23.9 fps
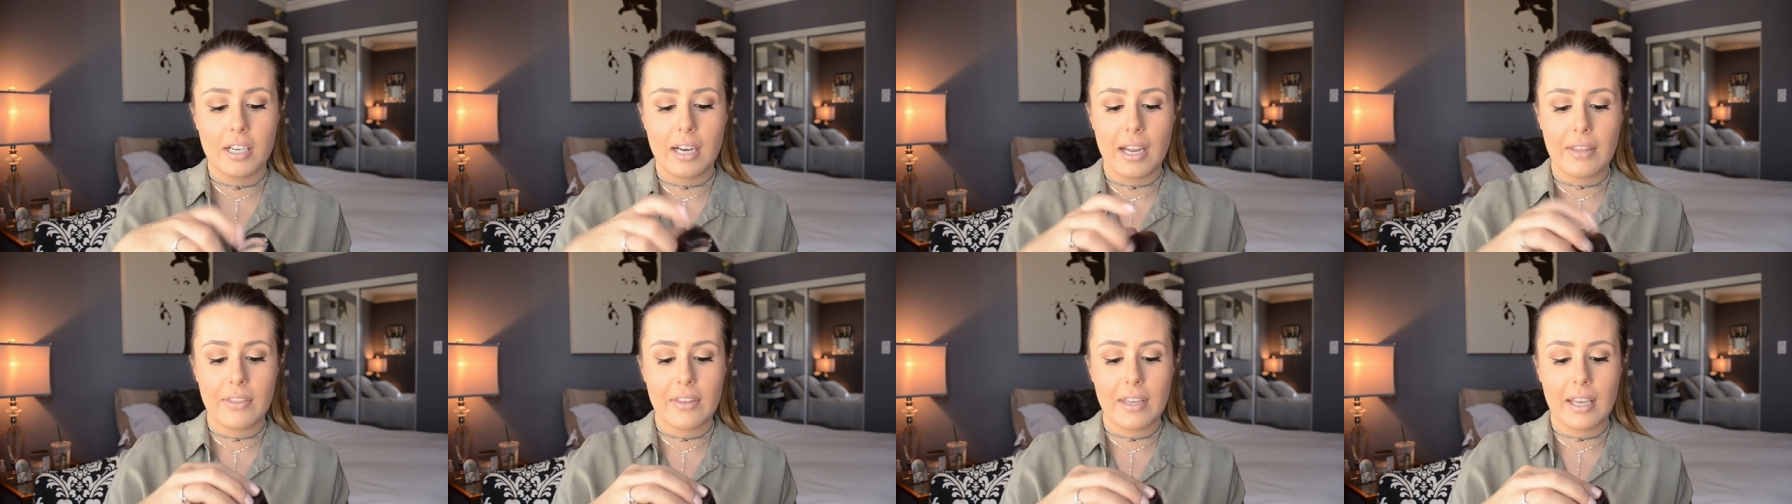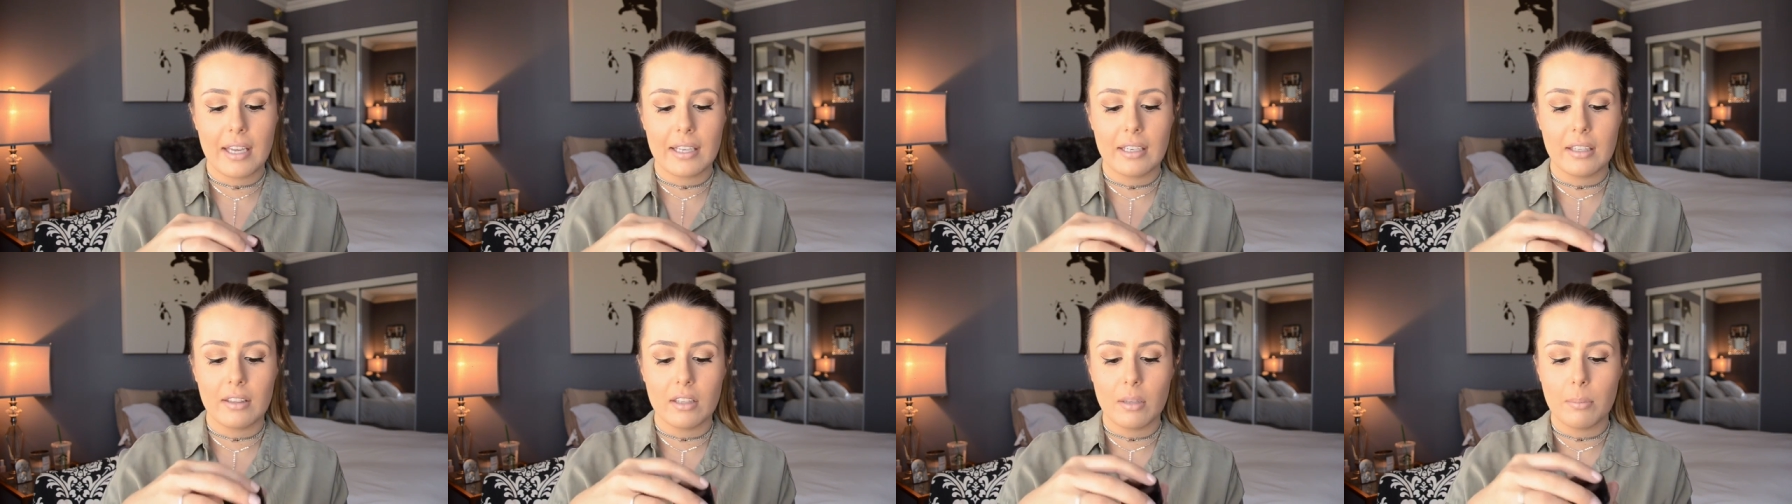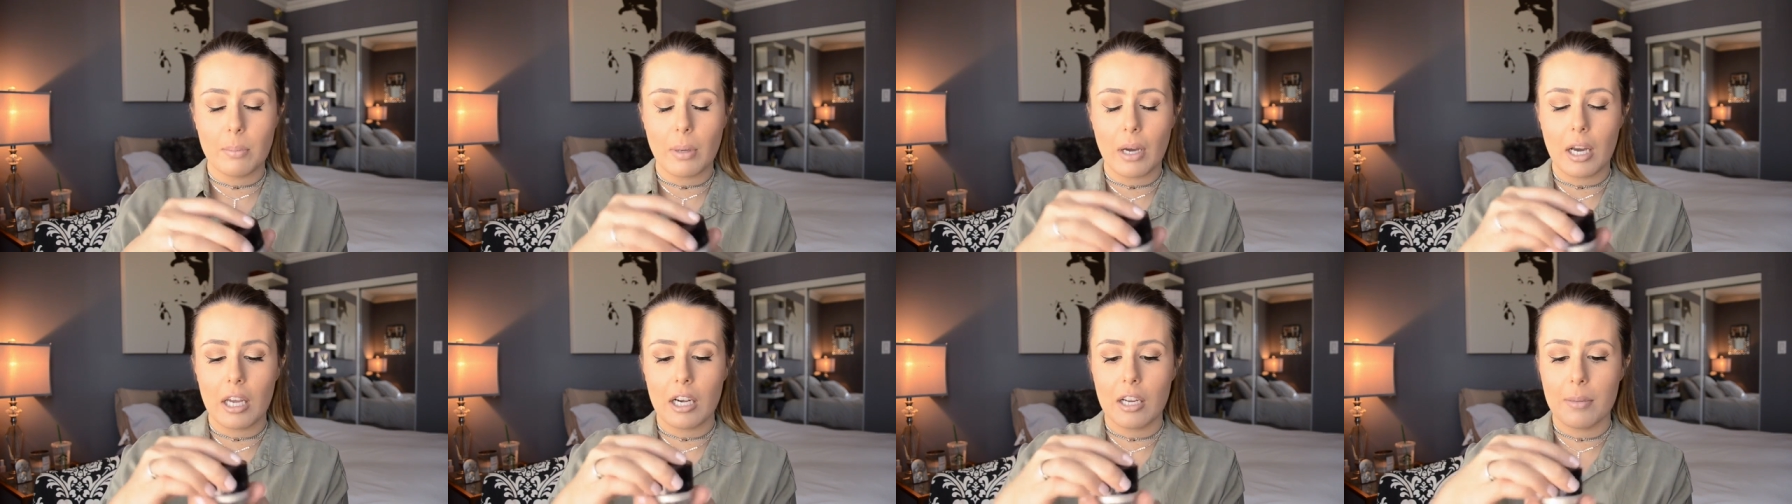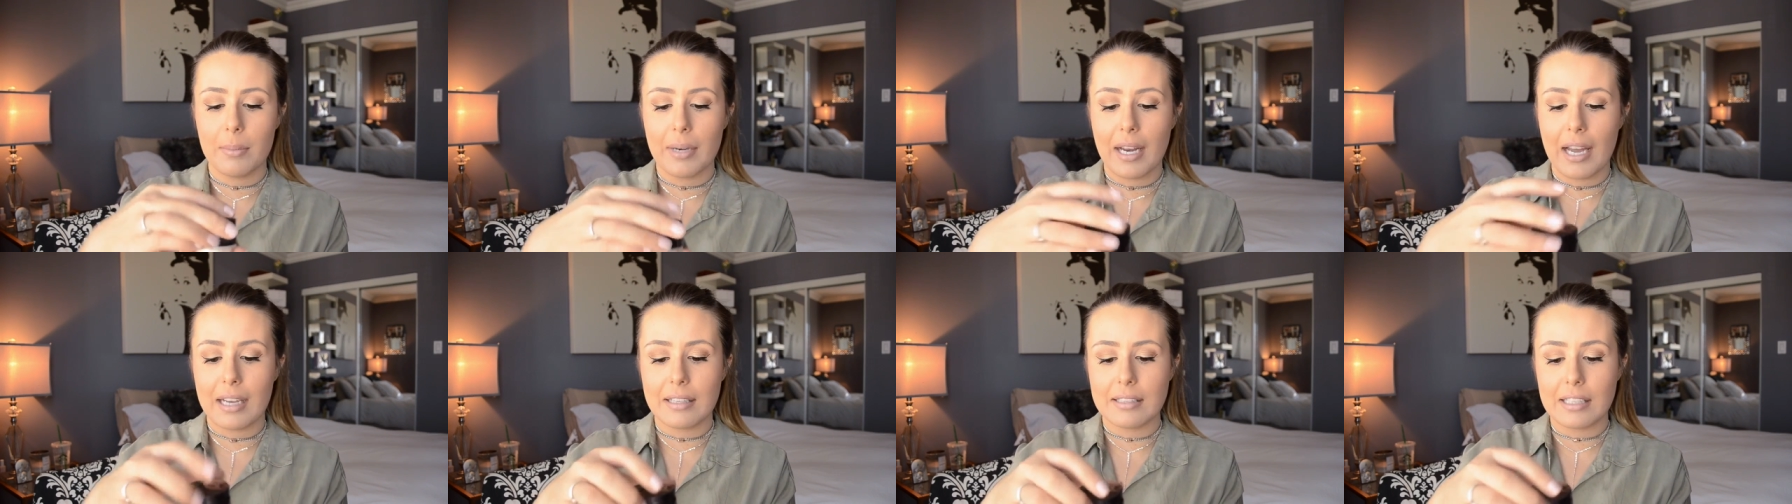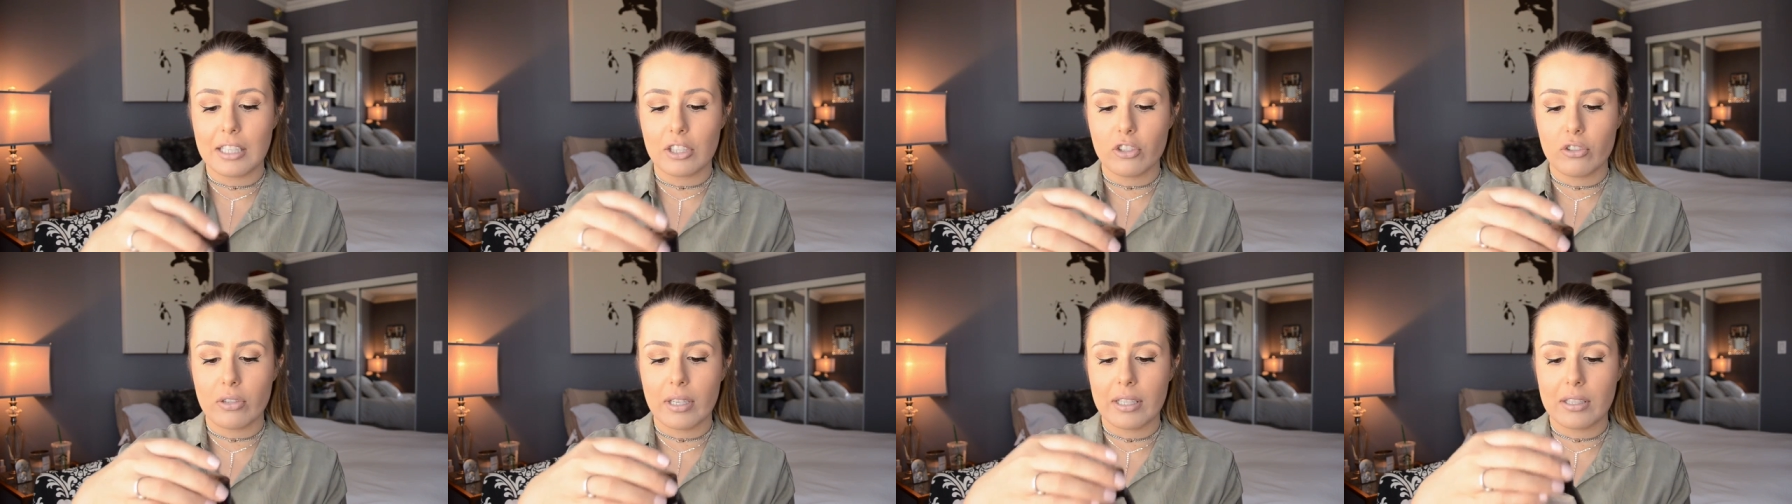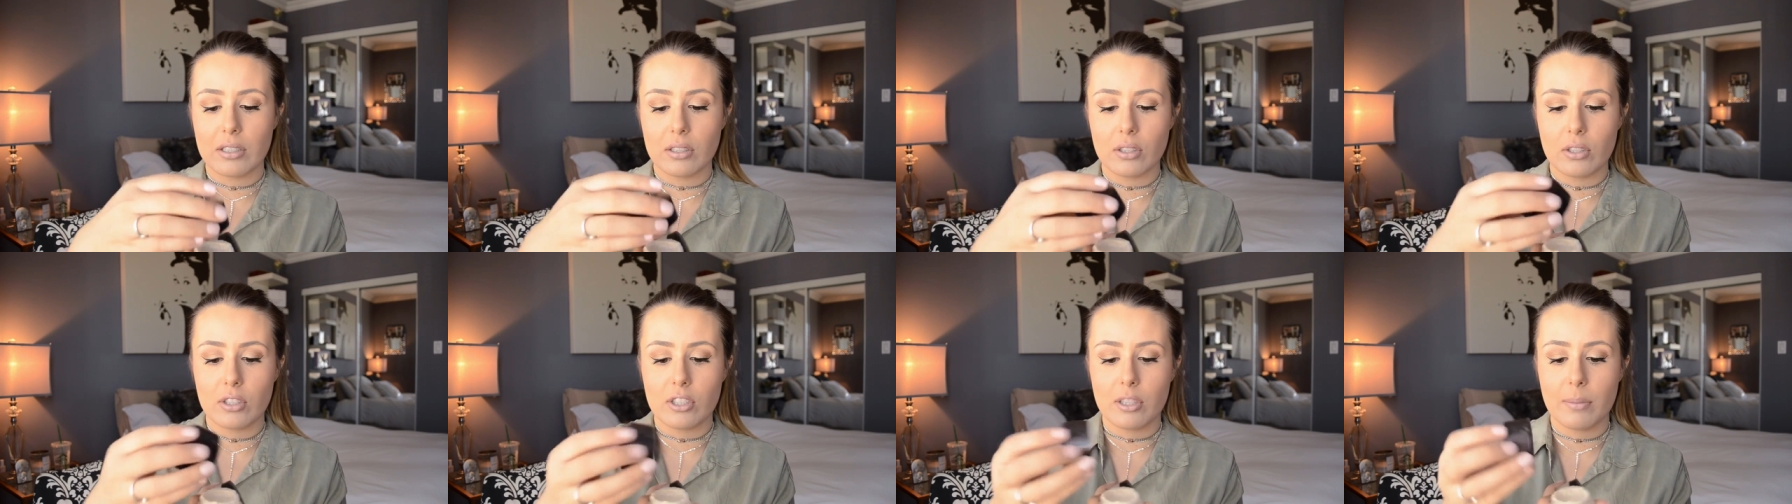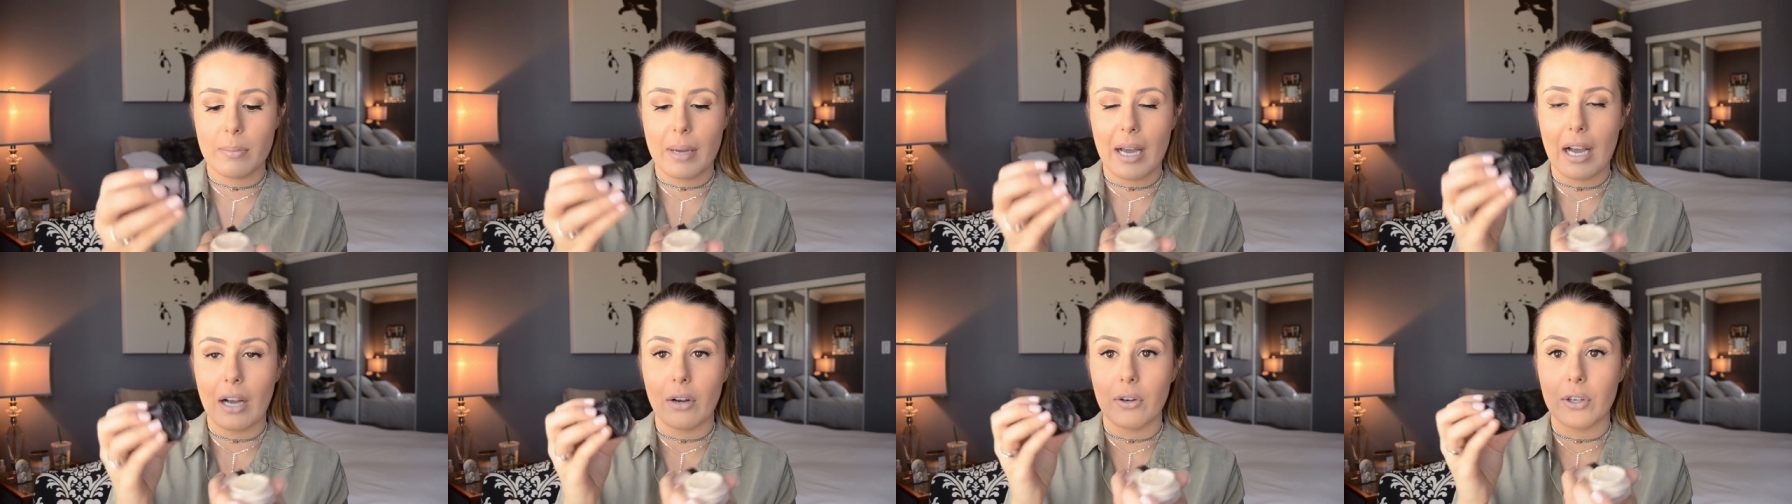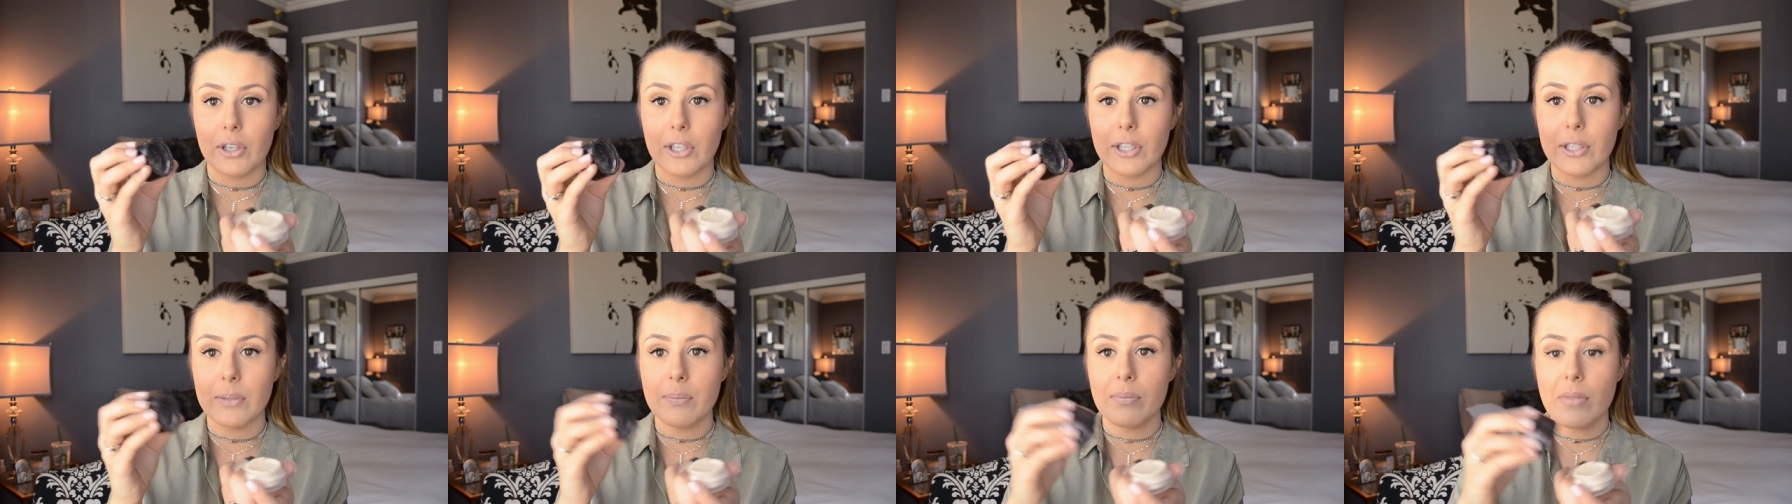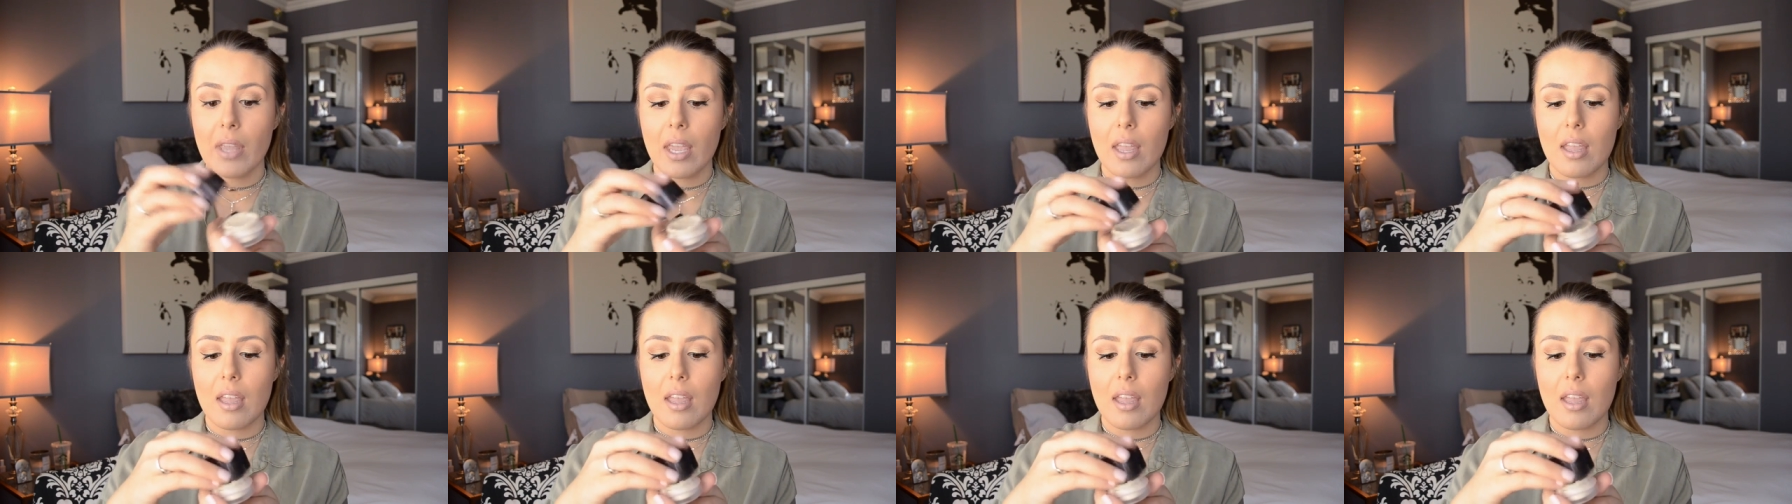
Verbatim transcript: and then in the bottom it has like translucent powder.